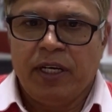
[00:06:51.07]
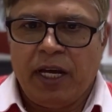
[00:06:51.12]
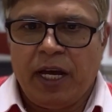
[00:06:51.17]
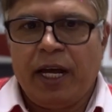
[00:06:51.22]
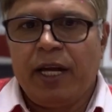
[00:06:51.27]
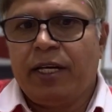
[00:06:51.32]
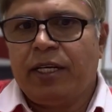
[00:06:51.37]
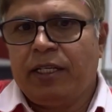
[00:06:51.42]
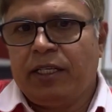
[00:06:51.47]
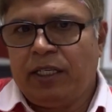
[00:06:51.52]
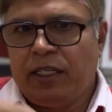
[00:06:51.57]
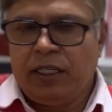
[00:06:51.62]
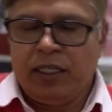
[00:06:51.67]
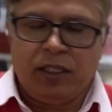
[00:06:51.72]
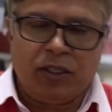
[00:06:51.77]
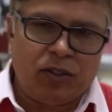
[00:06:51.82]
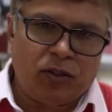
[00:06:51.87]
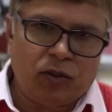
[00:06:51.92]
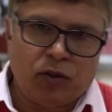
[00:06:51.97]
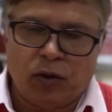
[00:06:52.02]
and
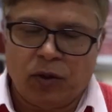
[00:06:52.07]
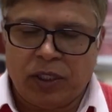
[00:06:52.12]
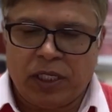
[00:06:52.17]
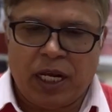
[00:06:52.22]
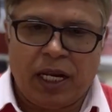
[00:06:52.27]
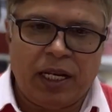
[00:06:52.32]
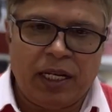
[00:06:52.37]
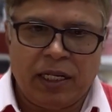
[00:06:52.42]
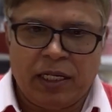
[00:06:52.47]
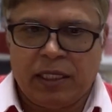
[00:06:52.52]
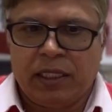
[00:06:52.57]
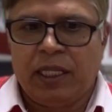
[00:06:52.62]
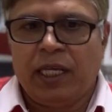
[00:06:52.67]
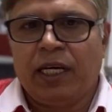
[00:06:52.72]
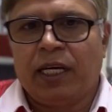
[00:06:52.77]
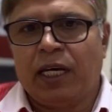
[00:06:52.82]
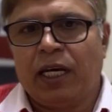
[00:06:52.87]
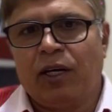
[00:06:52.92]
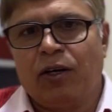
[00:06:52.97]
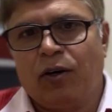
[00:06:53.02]
in total
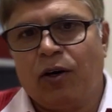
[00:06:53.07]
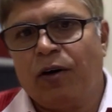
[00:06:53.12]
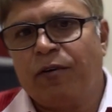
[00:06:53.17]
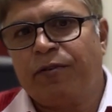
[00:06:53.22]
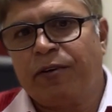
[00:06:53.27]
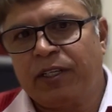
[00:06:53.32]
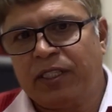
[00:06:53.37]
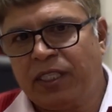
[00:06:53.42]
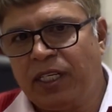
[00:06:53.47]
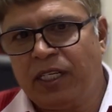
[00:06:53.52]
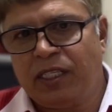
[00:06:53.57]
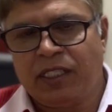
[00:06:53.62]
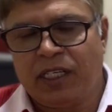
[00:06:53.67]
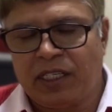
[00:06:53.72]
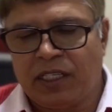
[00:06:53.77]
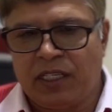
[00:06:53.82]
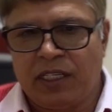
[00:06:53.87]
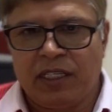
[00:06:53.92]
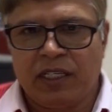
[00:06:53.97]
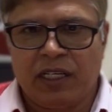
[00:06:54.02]
they can offer
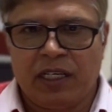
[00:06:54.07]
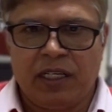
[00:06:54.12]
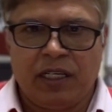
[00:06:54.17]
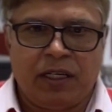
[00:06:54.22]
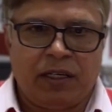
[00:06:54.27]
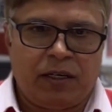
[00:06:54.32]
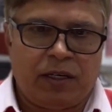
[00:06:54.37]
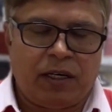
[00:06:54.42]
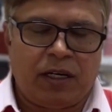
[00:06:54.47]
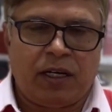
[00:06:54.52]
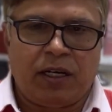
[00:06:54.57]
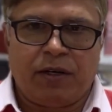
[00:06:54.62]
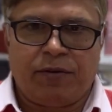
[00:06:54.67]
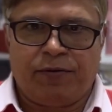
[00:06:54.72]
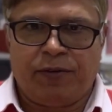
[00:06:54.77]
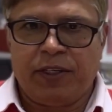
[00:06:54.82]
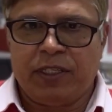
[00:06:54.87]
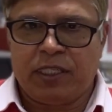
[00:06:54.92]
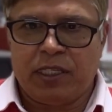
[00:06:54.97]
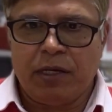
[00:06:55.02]
360-degree
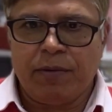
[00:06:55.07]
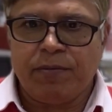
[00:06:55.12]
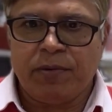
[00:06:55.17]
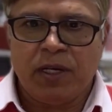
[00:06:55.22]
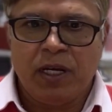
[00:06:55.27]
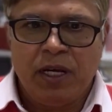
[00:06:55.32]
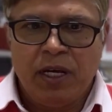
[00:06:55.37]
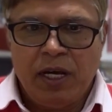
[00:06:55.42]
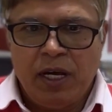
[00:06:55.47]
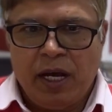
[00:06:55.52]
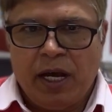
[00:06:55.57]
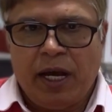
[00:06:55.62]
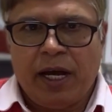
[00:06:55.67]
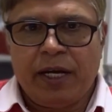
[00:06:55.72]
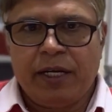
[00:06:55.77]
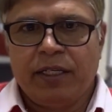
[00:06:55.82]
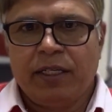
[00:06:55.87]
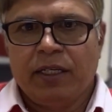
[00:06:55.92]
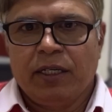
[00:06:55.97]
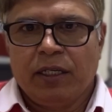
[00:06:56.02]
phase shift,
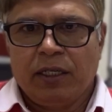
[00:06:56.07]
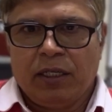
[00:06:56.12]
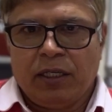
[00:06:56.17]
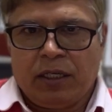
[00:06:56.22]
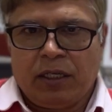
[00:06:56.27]
and